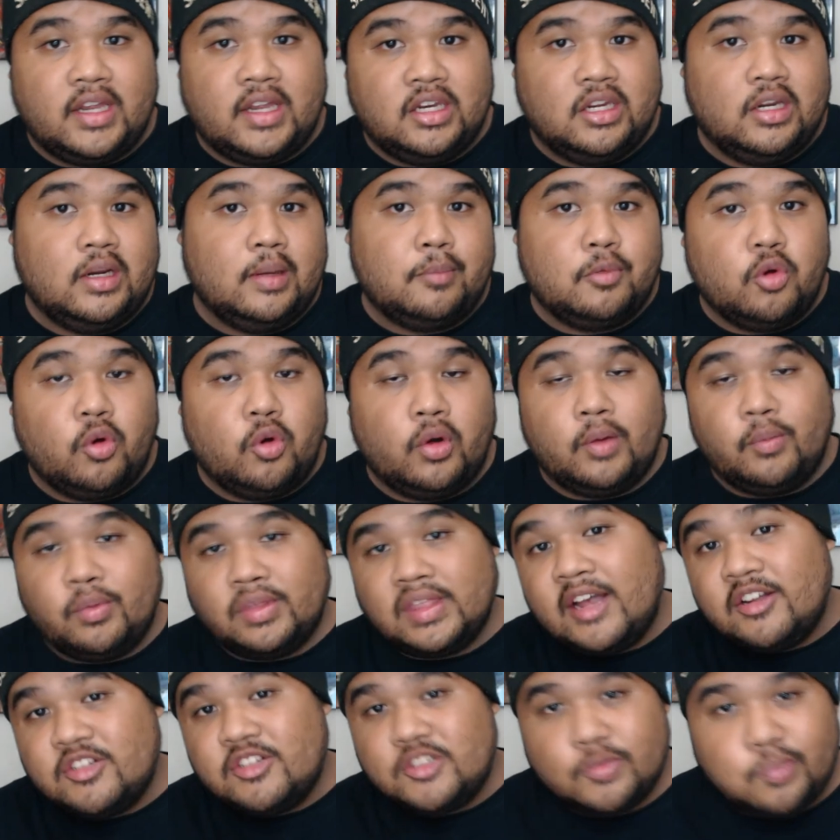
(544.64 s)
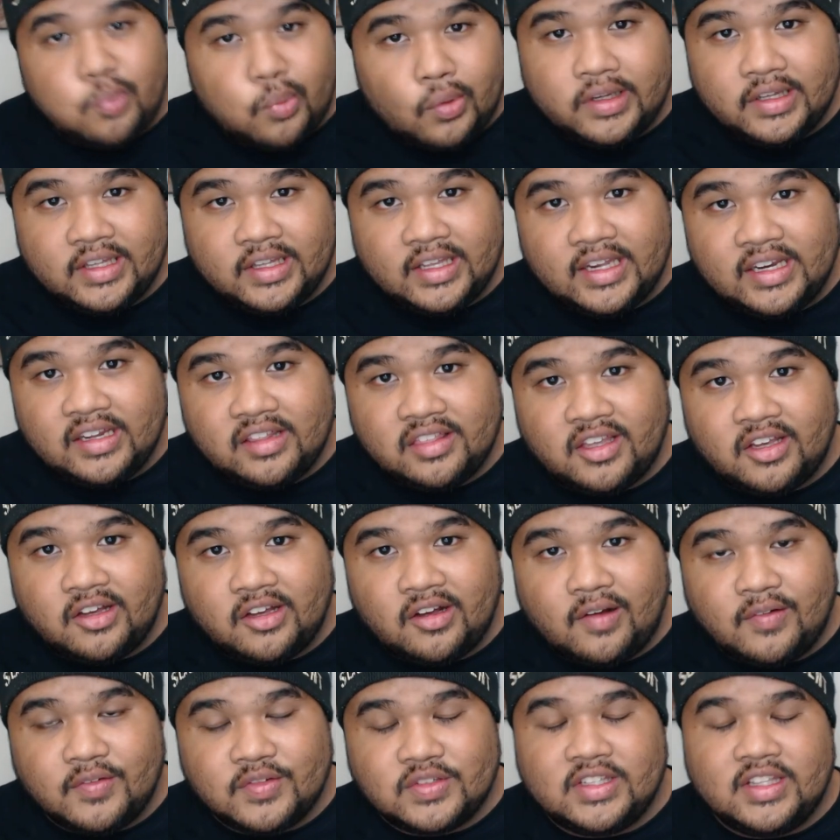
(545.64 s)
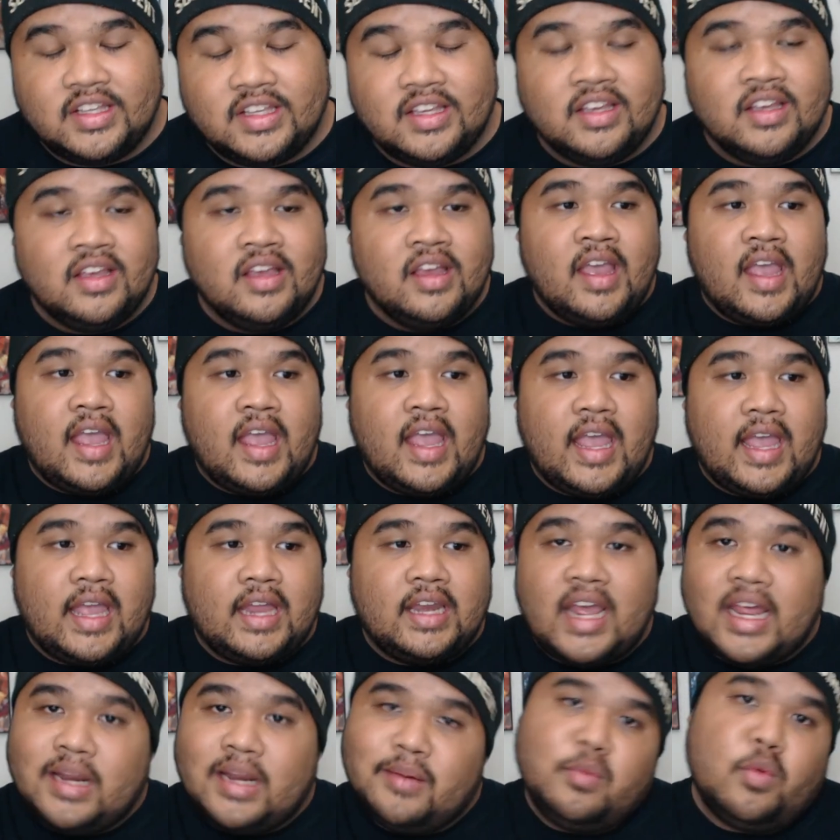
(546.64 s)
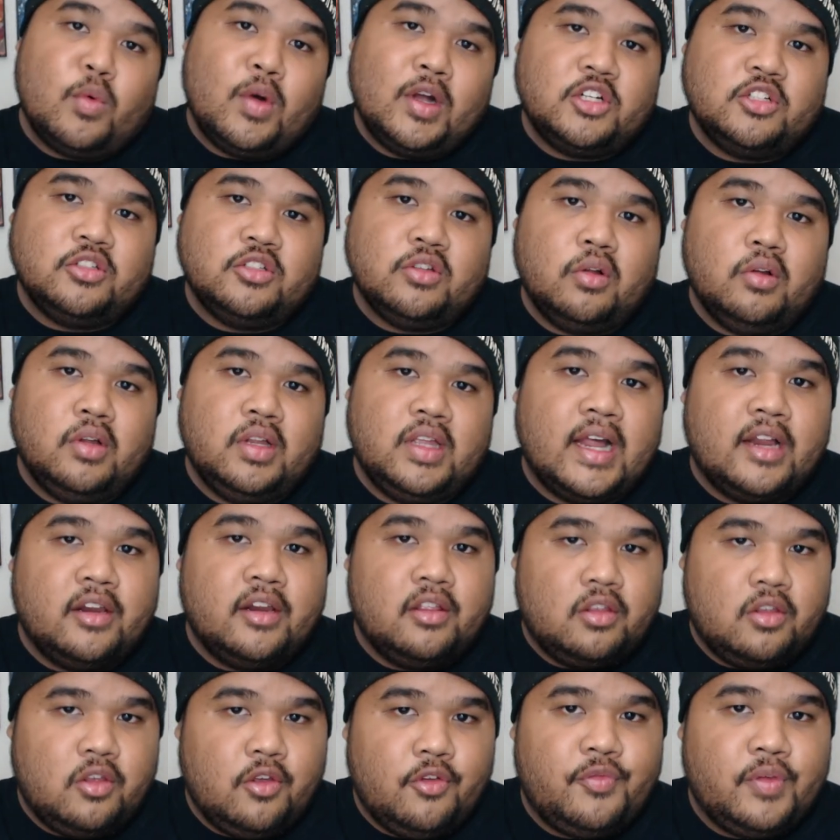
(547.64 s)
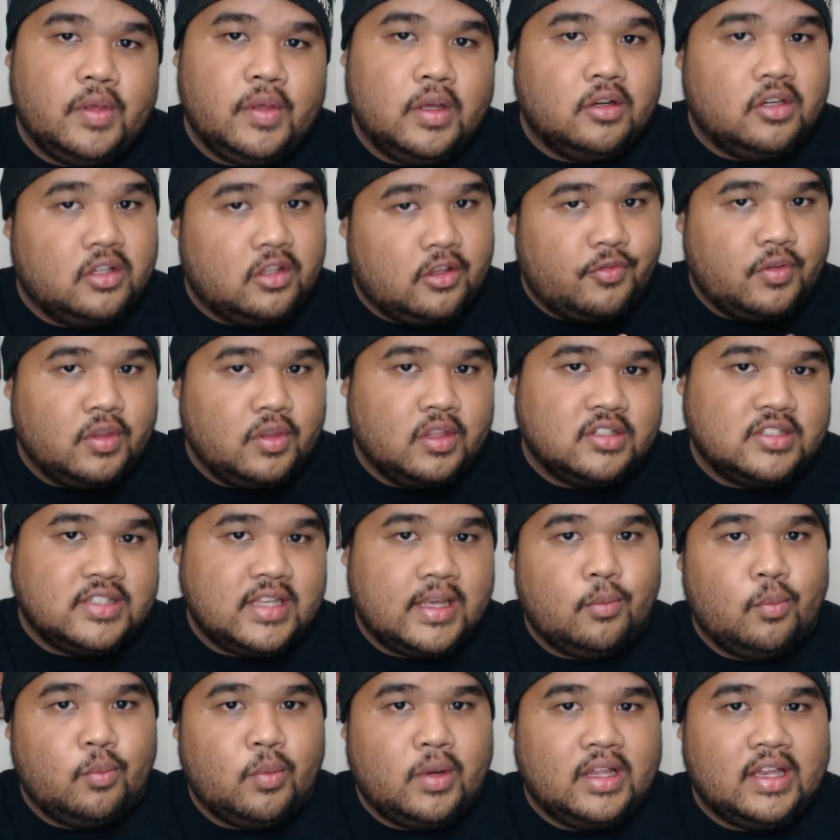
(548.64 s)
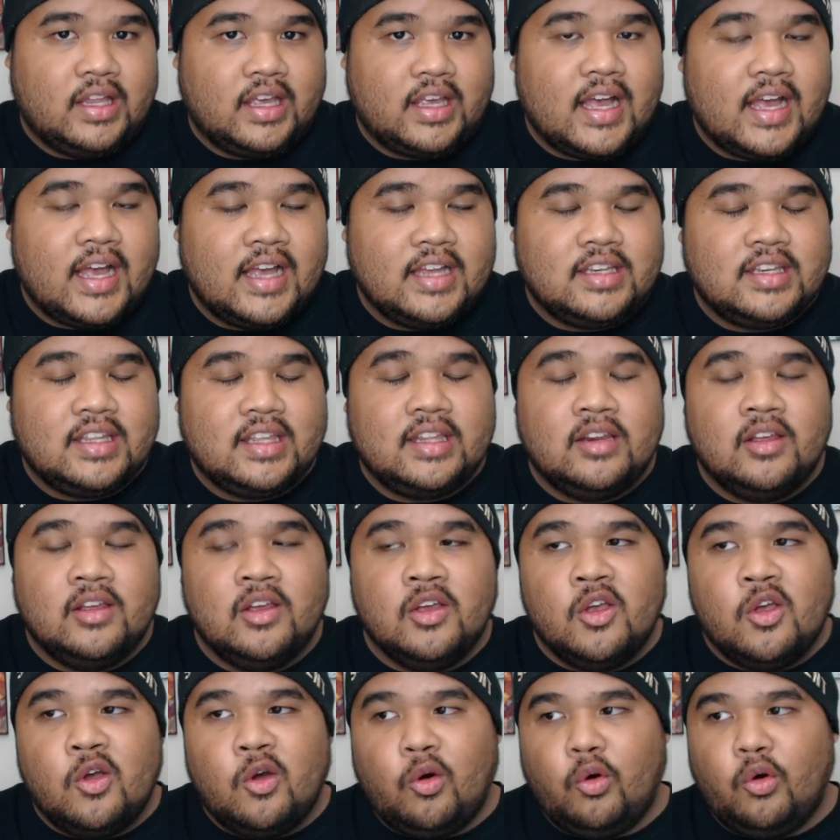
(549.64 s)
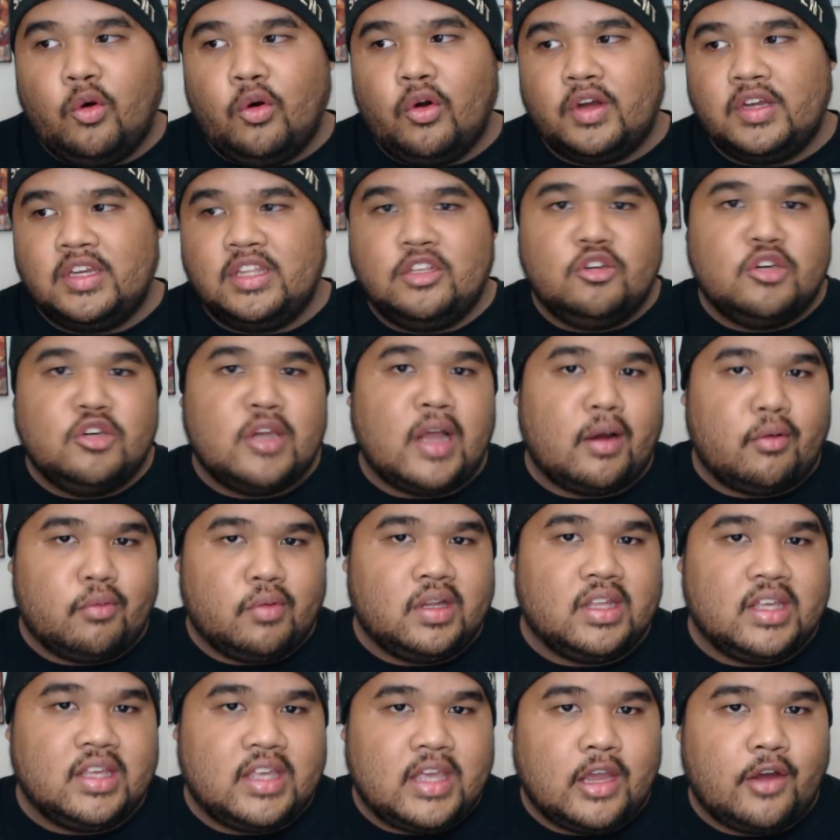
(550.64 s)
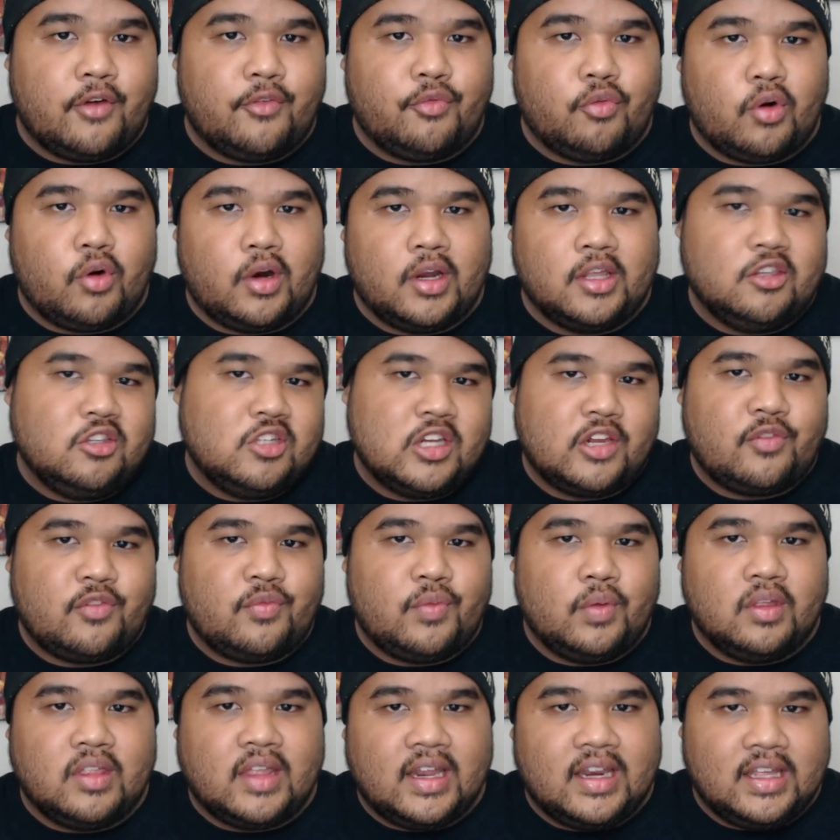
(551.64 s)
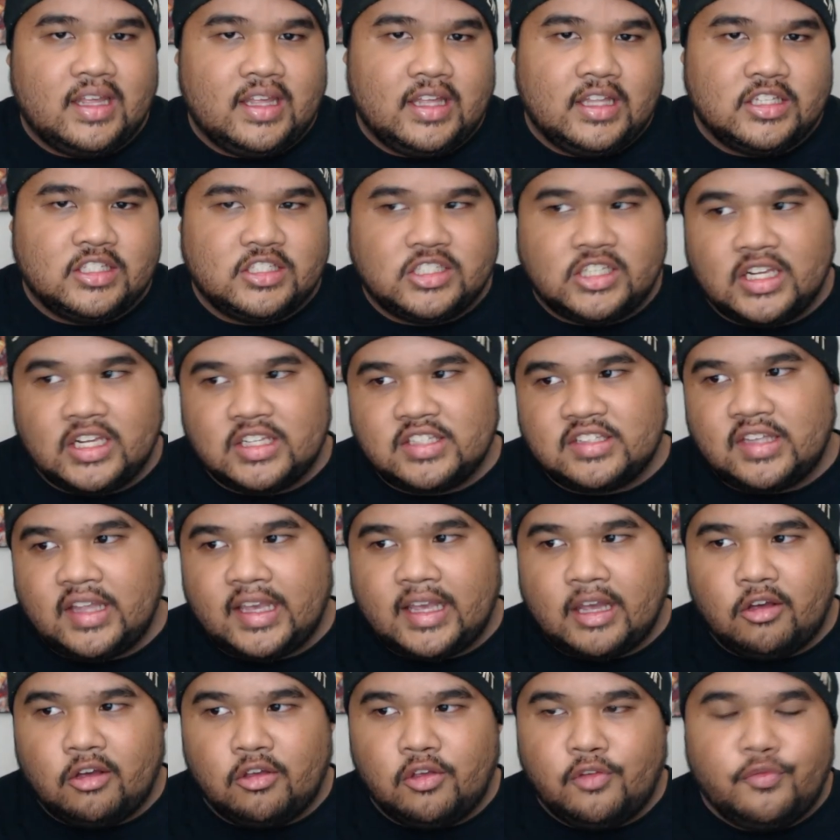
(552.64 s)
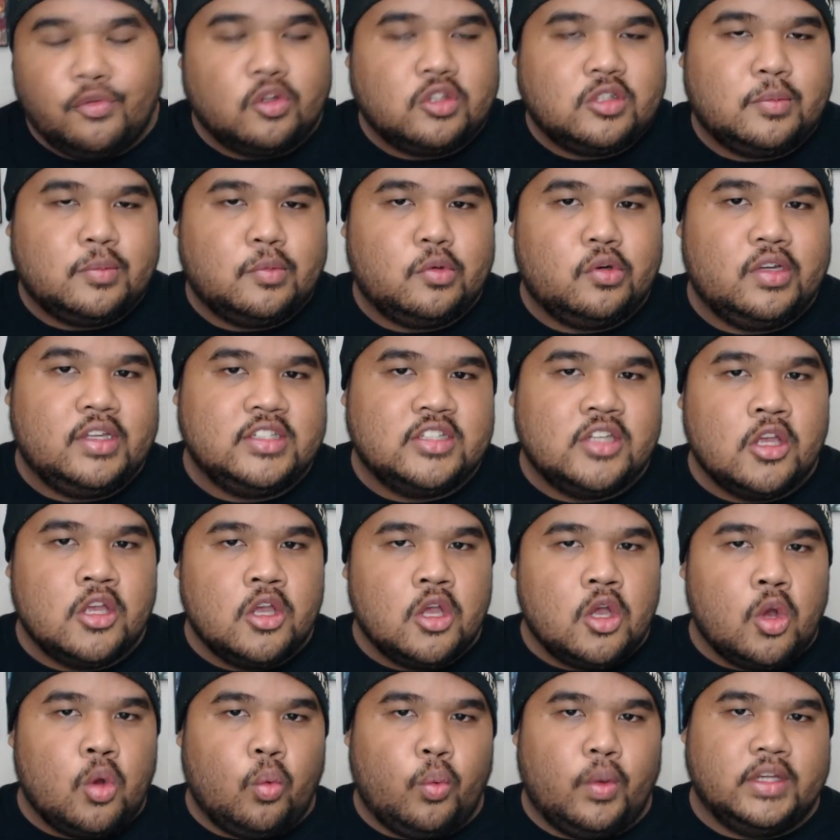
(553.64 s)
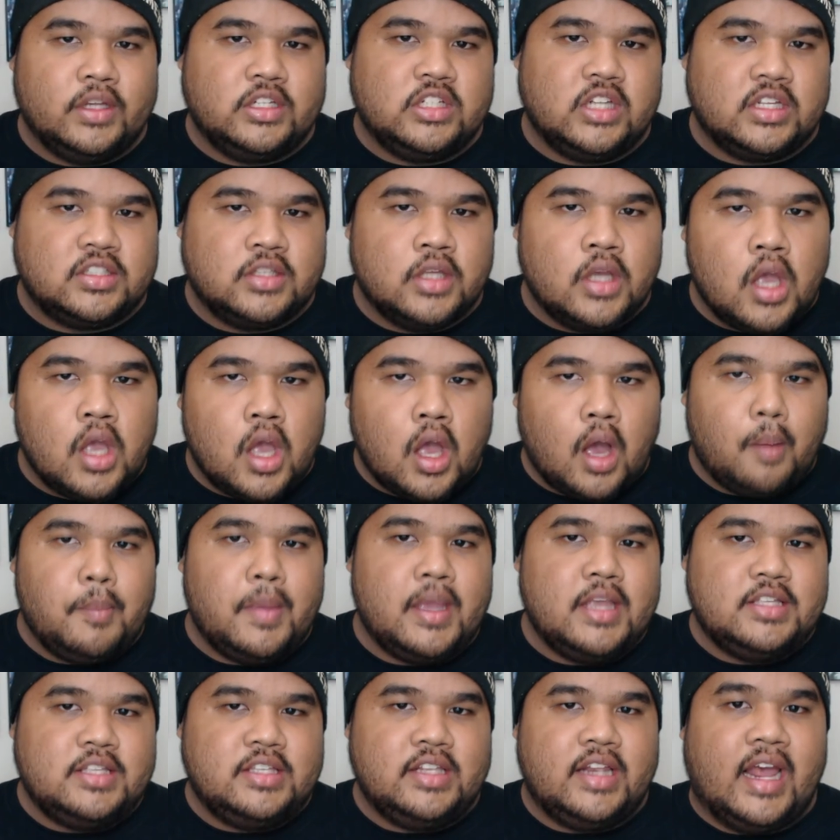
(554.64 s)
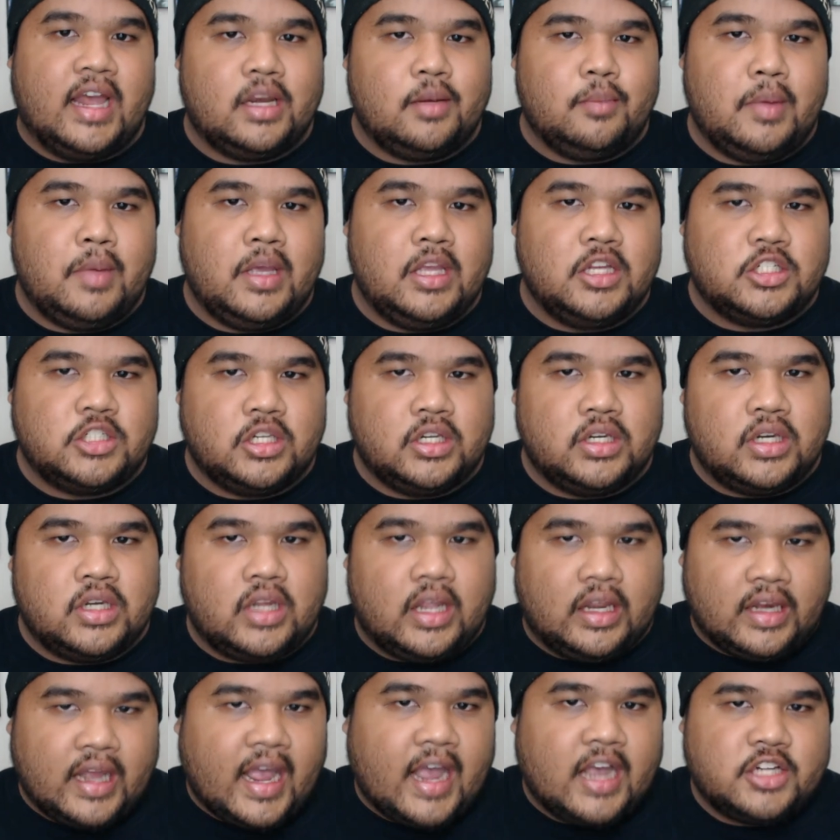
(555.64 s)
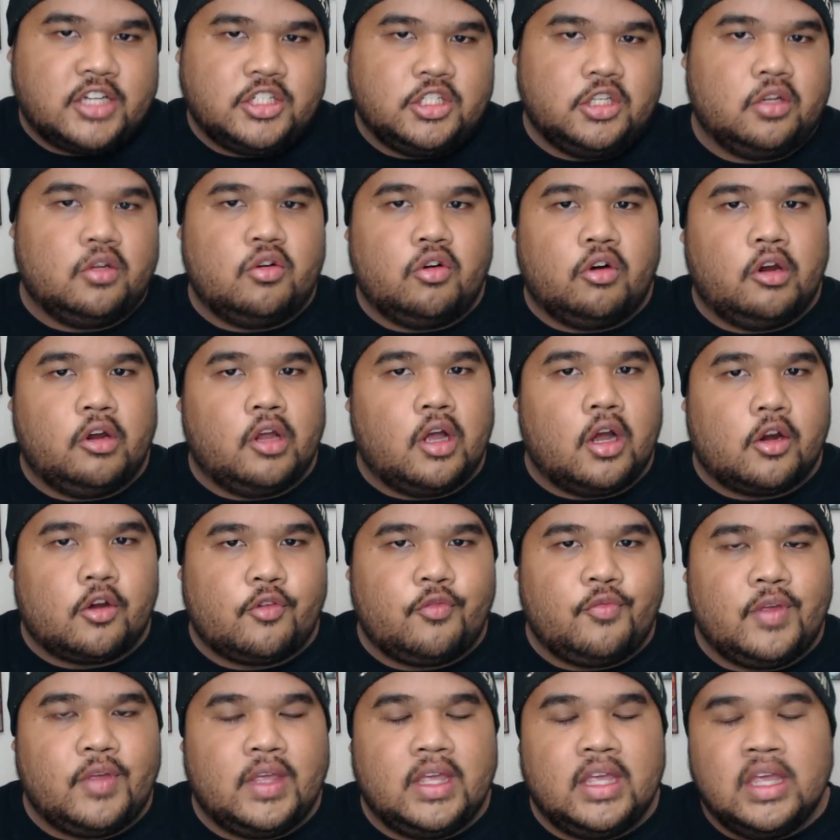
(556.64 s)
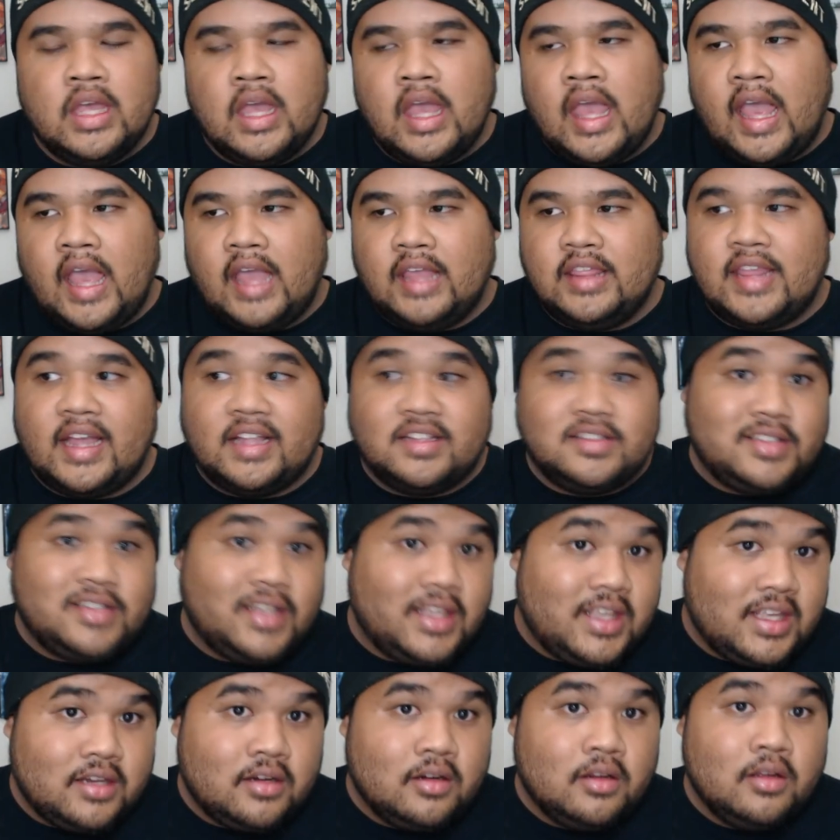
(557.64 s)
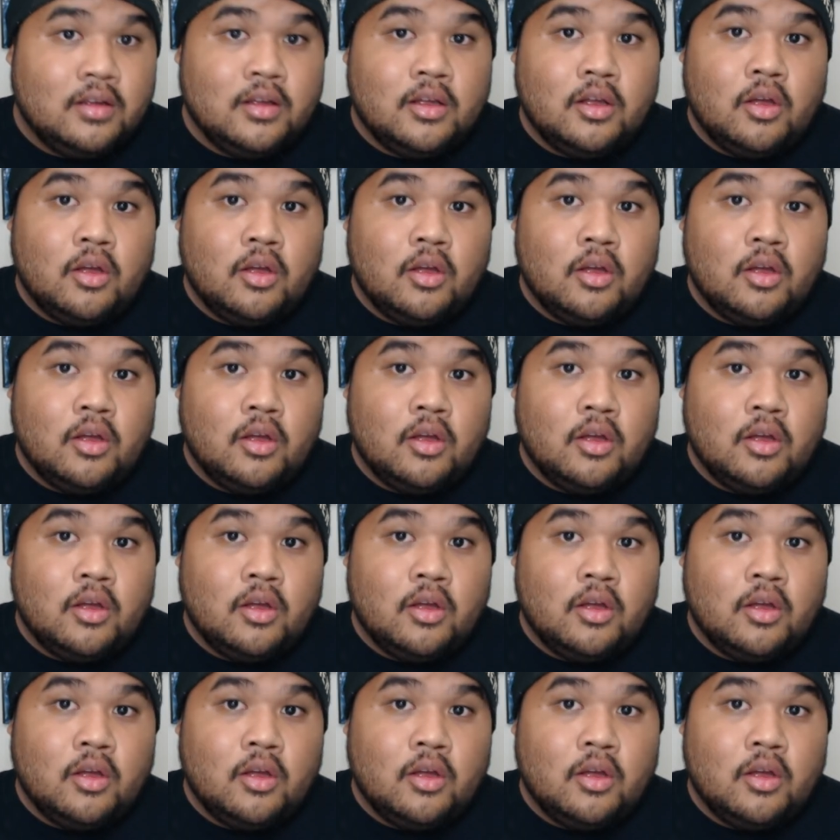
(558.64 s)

ended up going? Without spoiling anything, obviously. And anime watchers only, how did you feel? Did you feel the same way like I did? Or did you not really care for it and you just feel that it's just like how Ufotable is, with just amazing animation and action choreography, and that's it?